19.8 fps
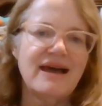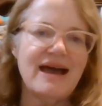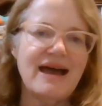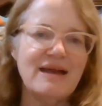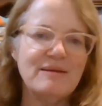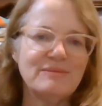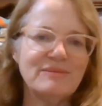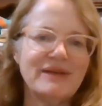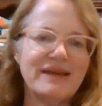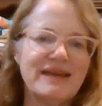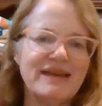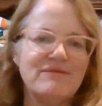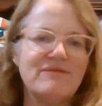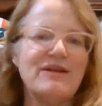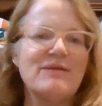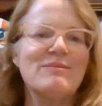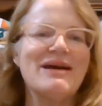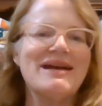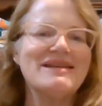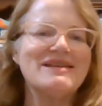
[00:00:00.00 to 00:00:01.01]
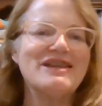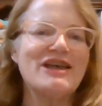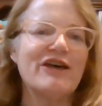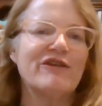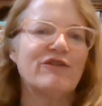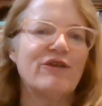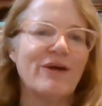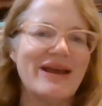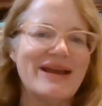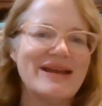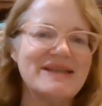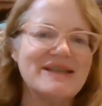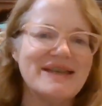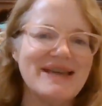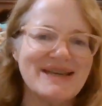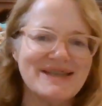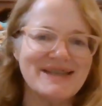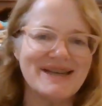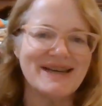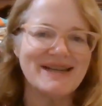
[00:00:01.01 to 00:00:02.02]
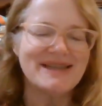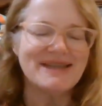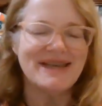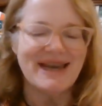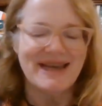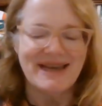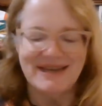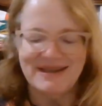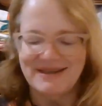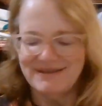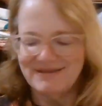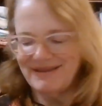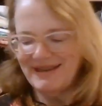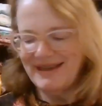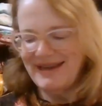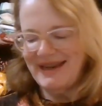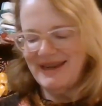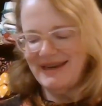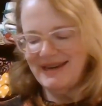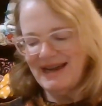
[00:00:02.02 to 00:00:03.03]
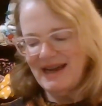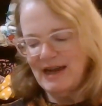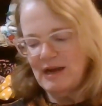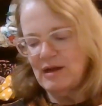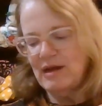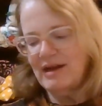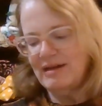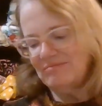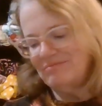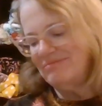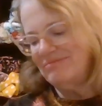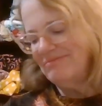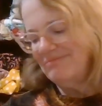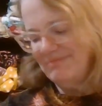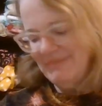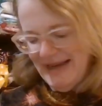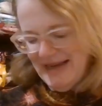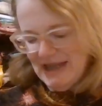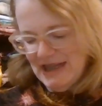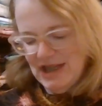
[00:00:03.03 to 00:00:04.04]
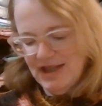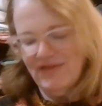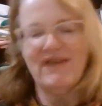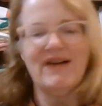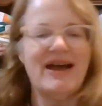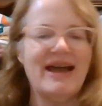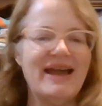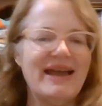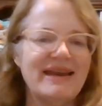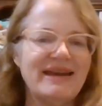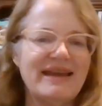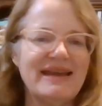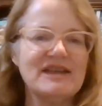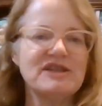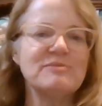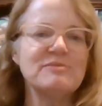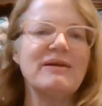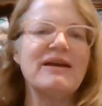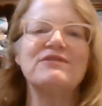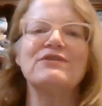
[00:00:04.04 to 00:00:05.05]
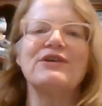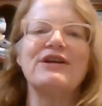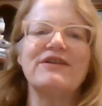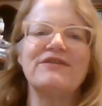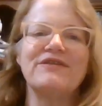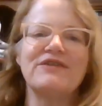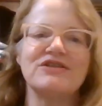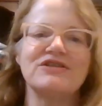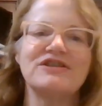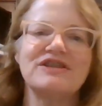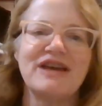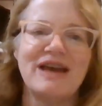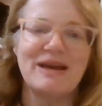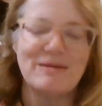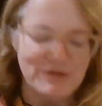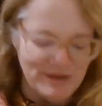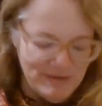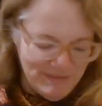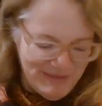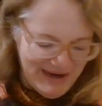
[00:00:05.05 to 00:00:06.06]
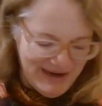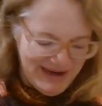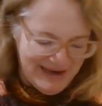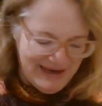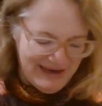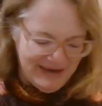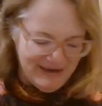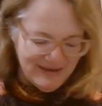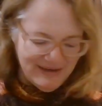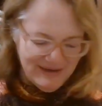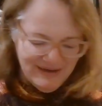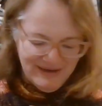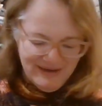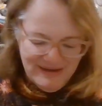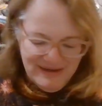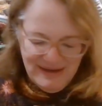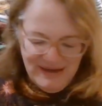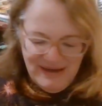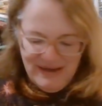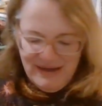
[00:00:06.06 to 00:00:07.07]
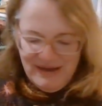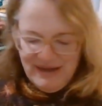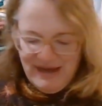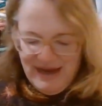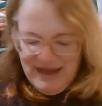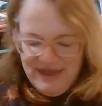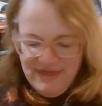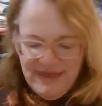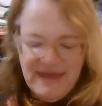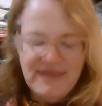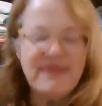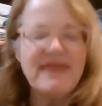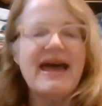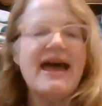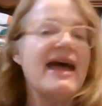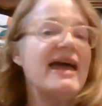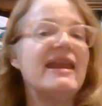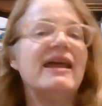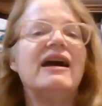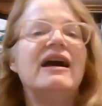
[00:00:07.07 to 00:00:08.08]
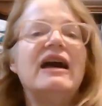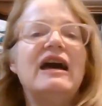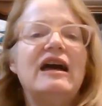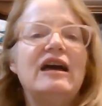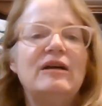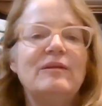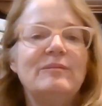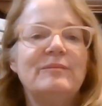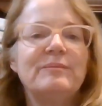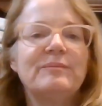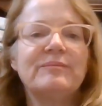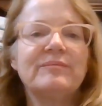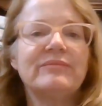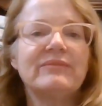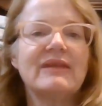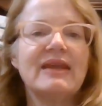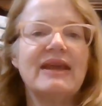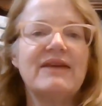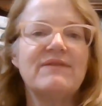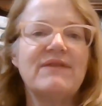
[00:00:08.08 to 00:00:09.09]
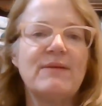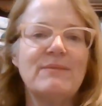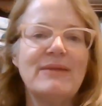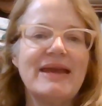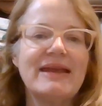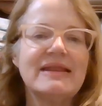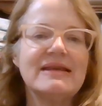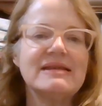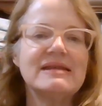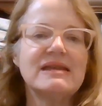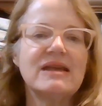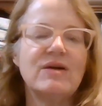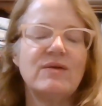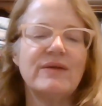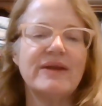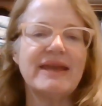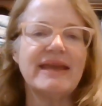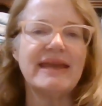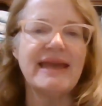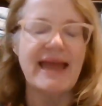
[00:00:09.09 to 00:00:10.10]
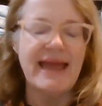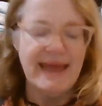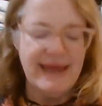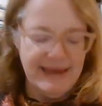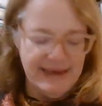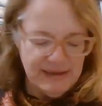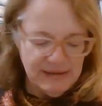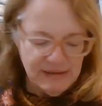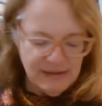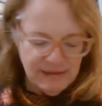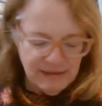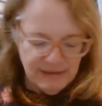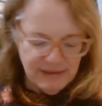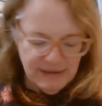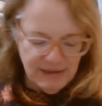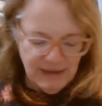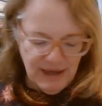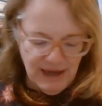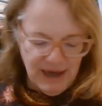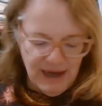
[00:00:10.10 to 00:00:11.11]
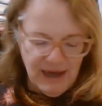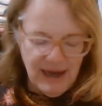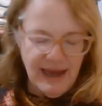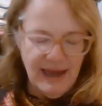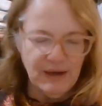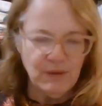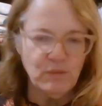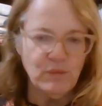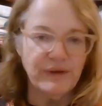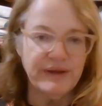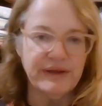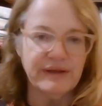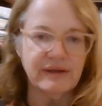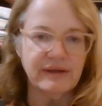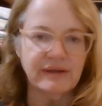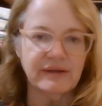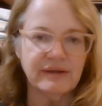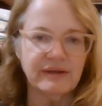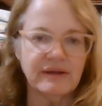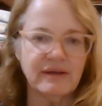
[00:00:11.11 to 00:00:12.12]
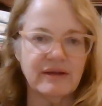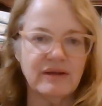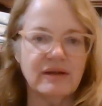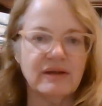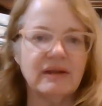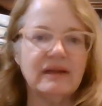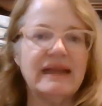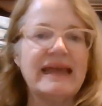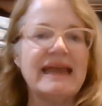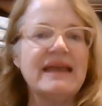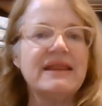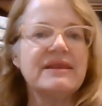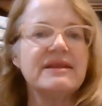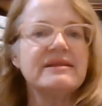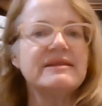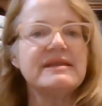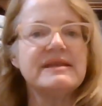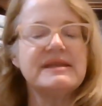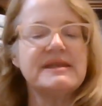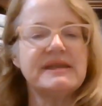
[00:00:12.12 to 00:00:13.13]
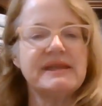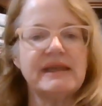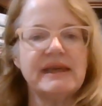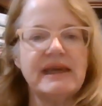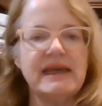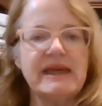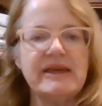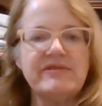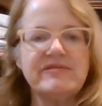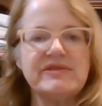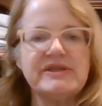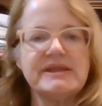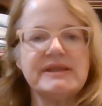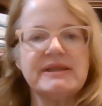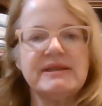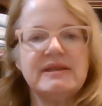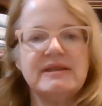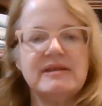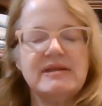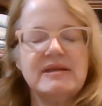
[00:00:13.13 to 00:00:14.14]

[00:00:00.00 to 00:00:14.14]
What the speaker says: I'm giving myself grace, as I said, that it's fine. It's my very first time to make it. I think that if I make this coat again, I will lengthen the sleeves